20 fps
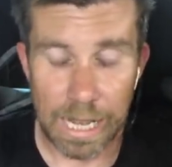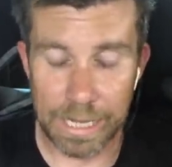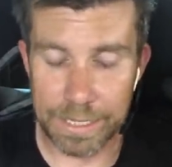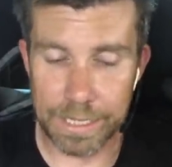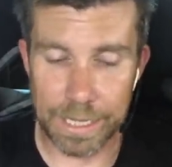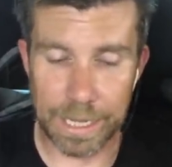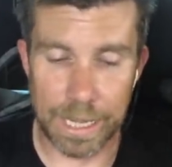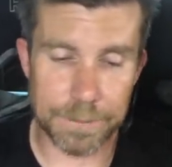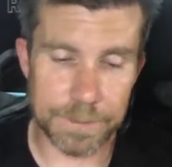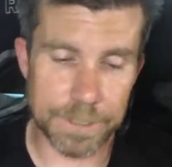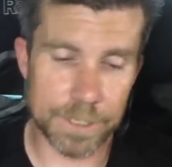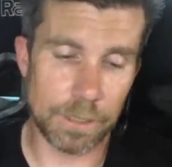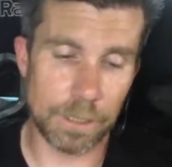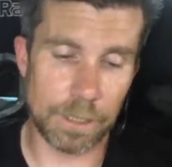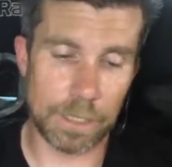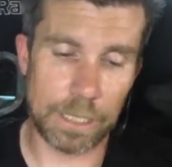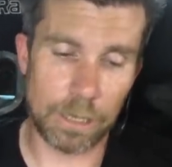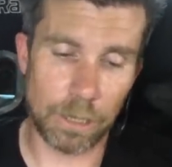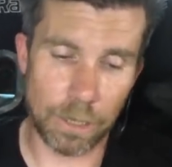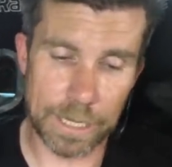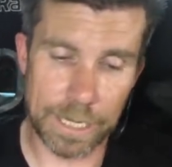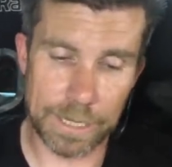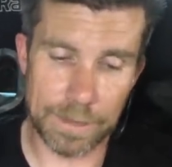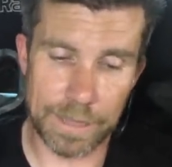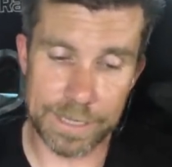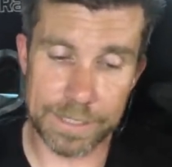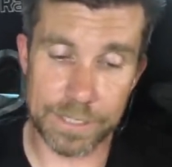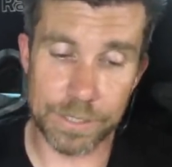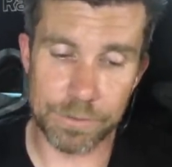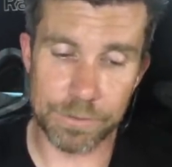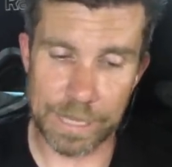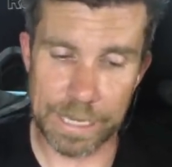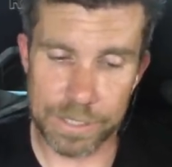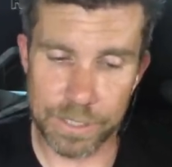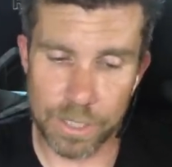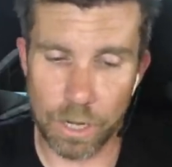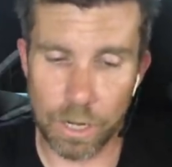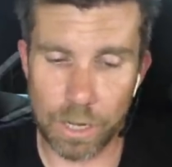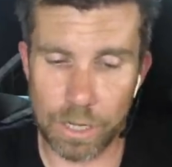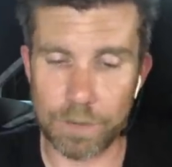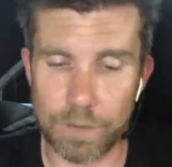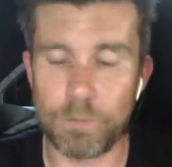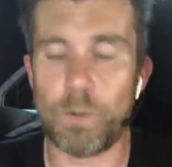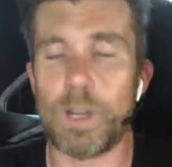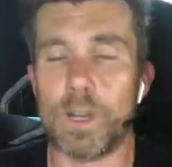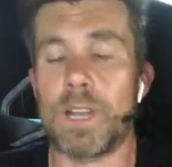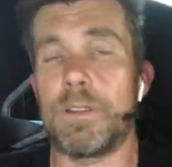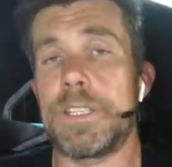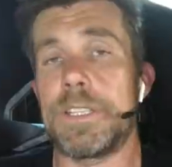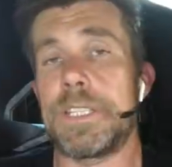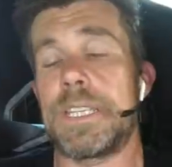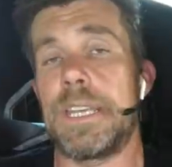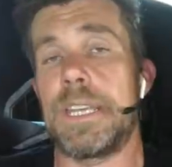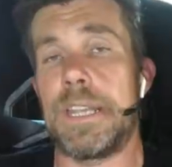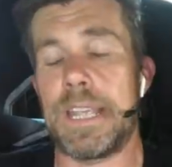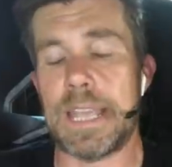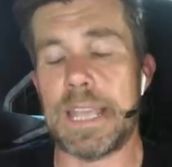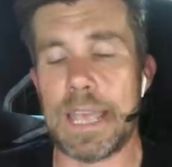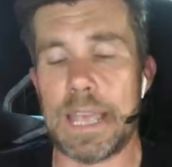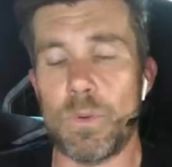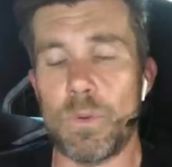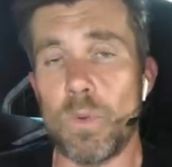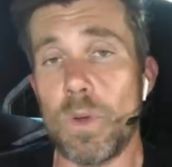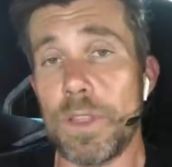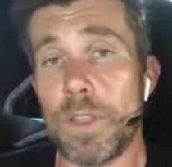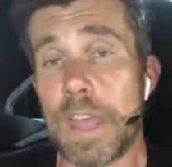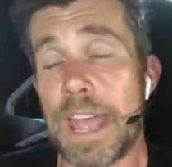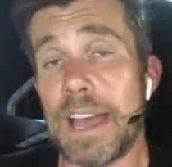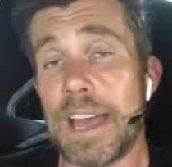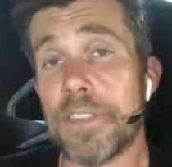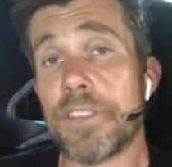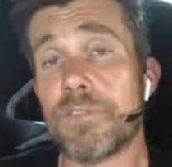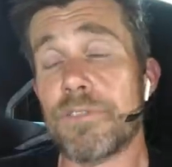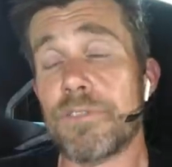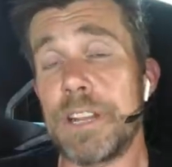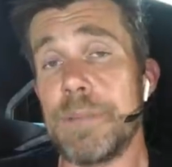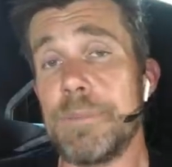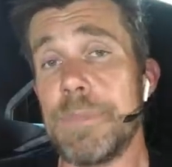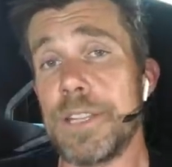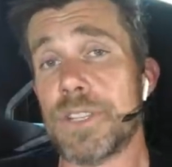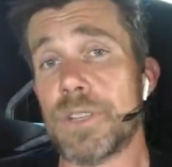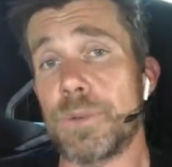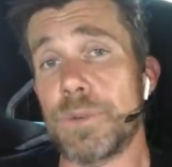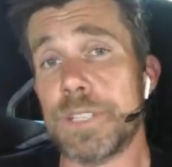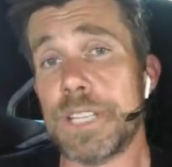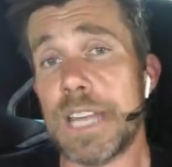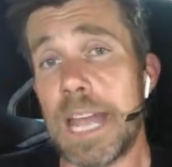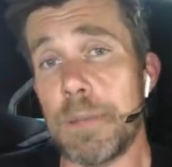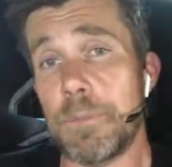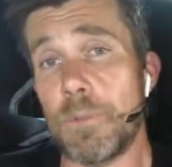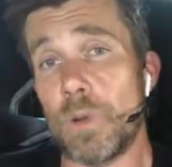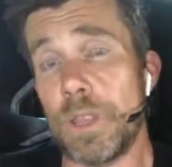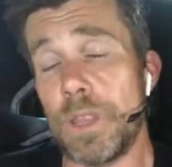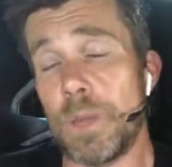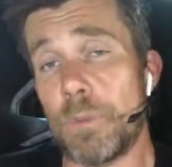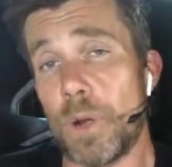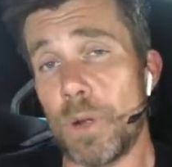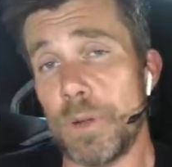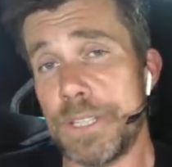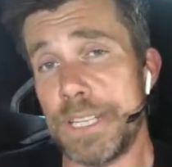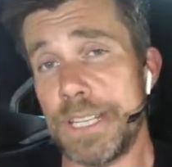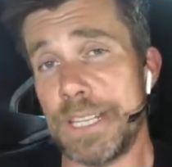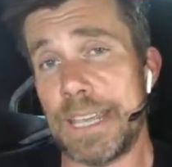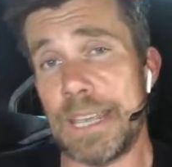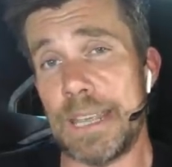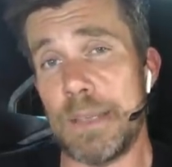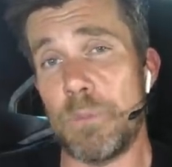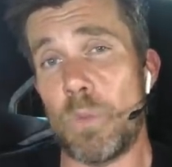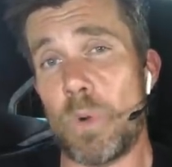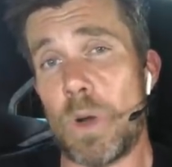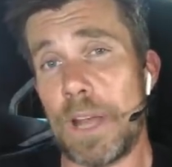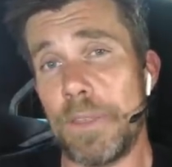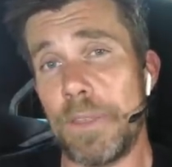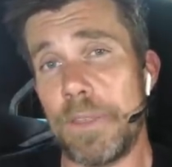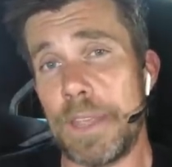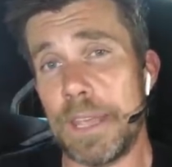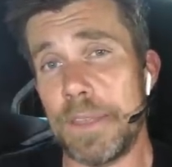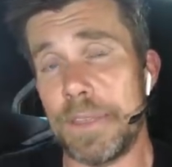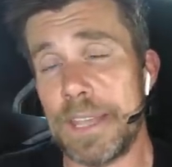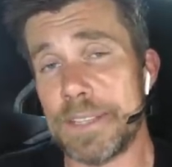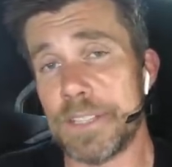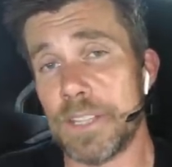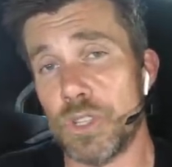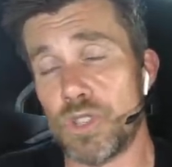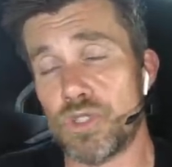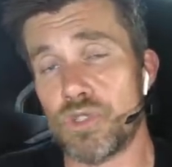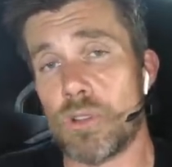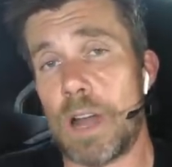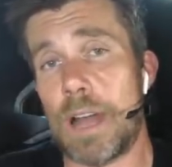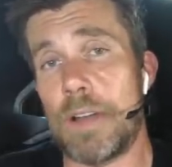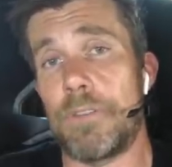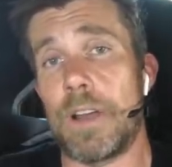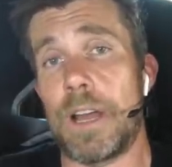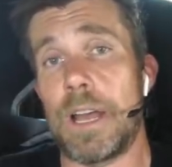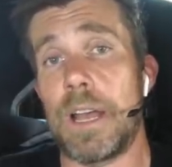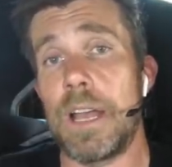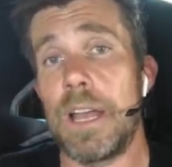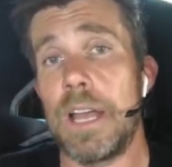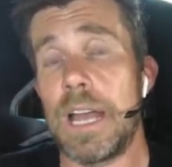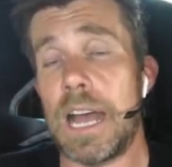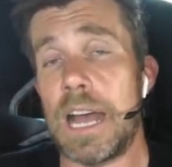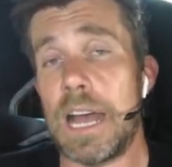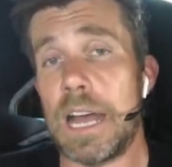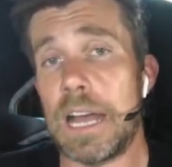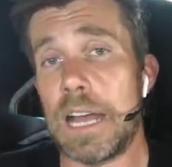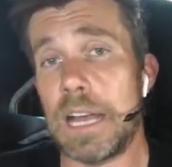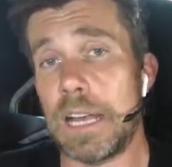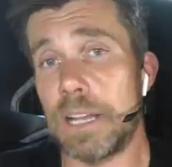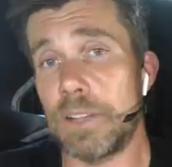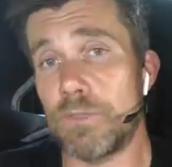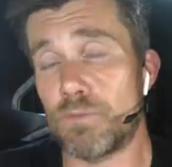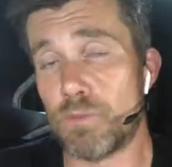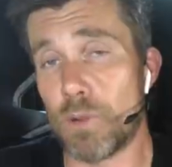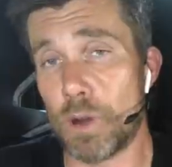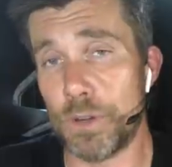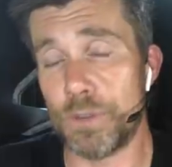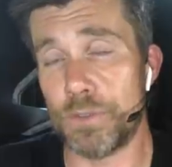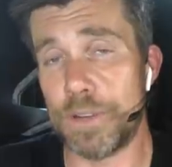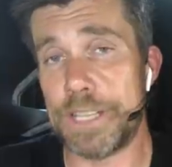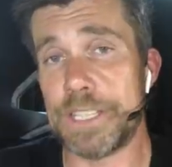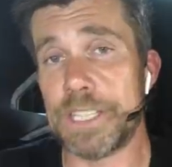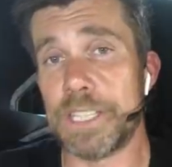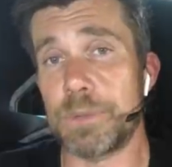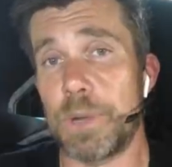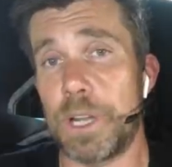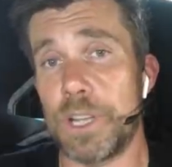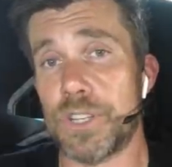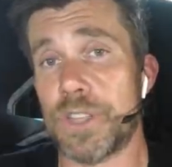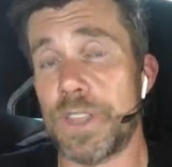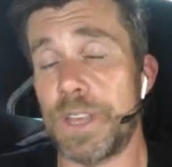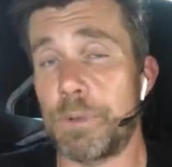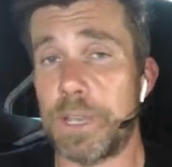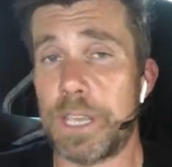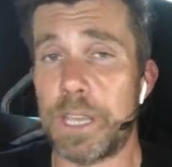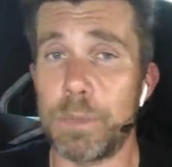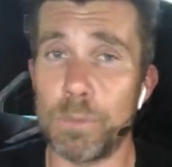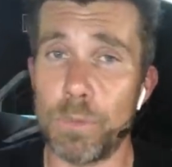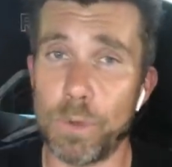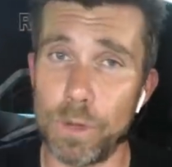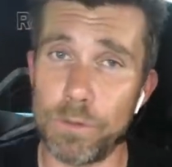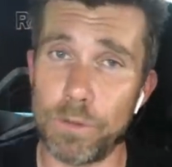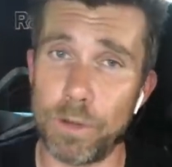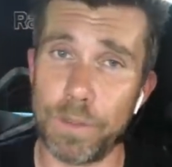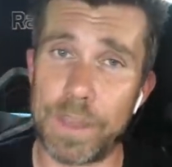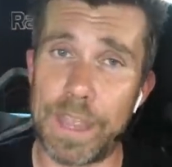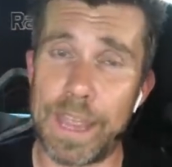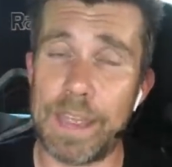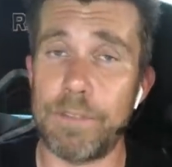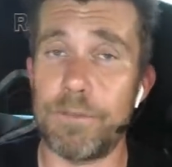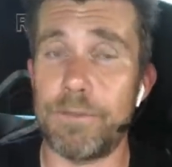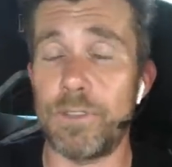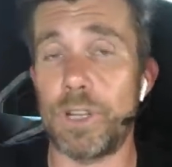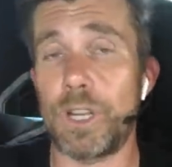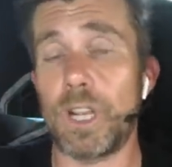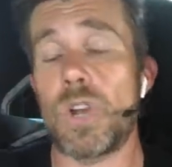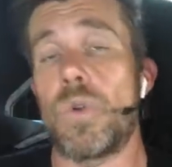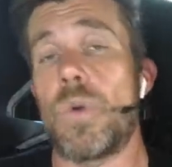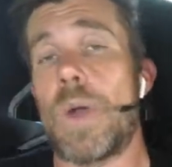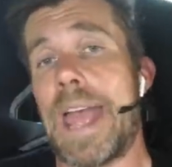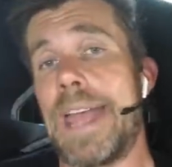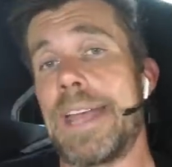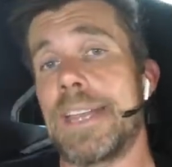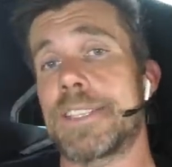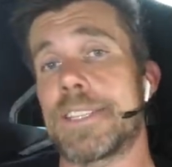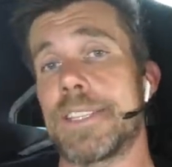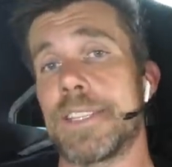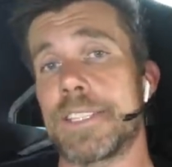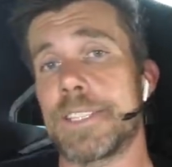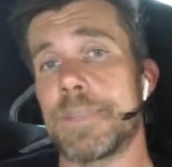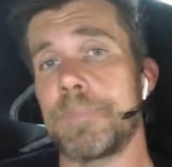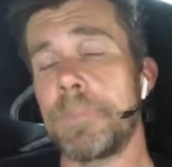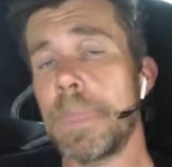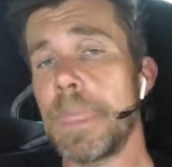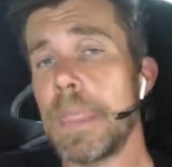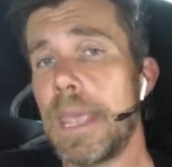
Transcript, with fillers: Yeah, absolutely, Lockie. That's kind of what I was getting at with our three-dimensional table in the MoTeC M1 there. That's a driver rotary switch that we can move on that vertical axis.